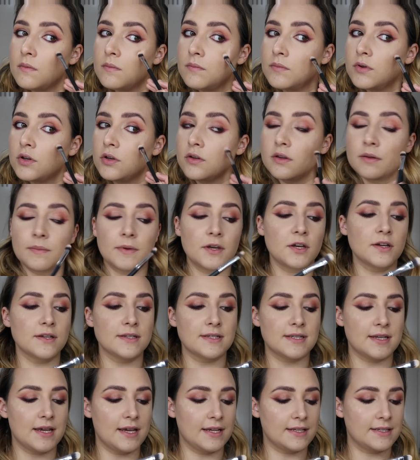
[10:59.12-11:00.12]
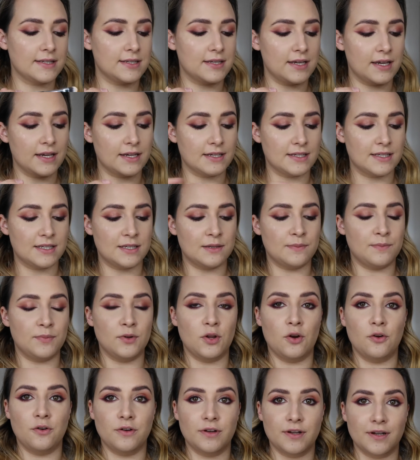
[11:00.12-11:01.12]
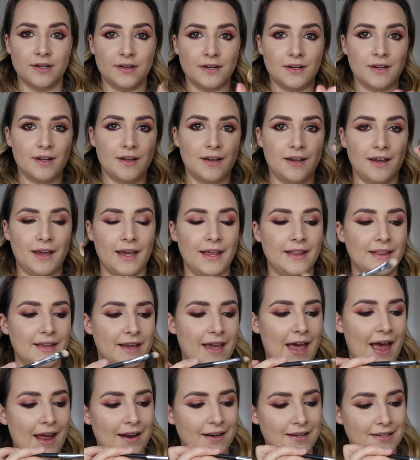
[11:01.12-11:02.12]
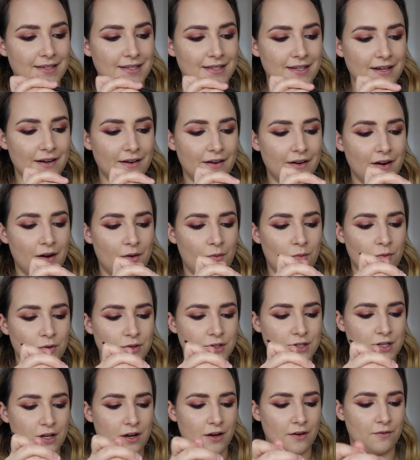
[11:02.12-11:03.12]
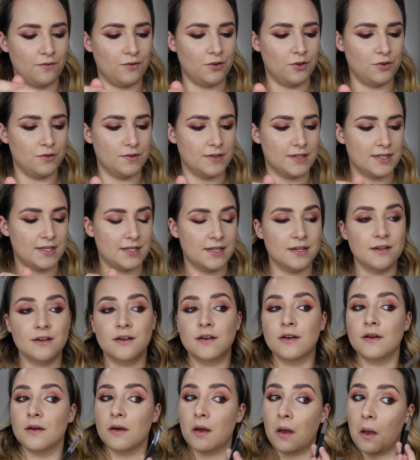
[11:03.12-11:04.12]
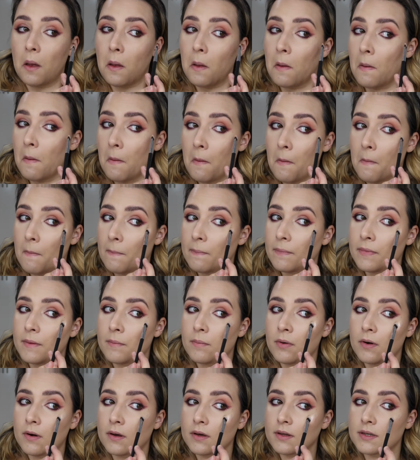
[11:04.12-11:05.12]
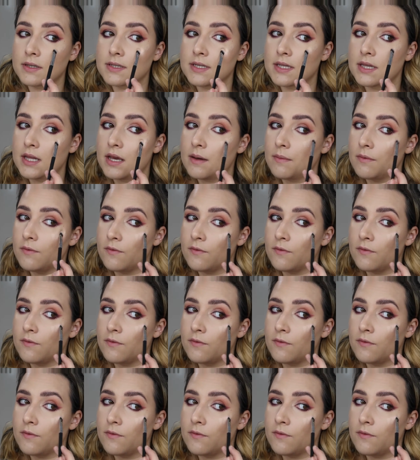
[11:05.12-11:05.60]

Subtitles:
purely because it's exploded in the canister and I want to kind of use the products in there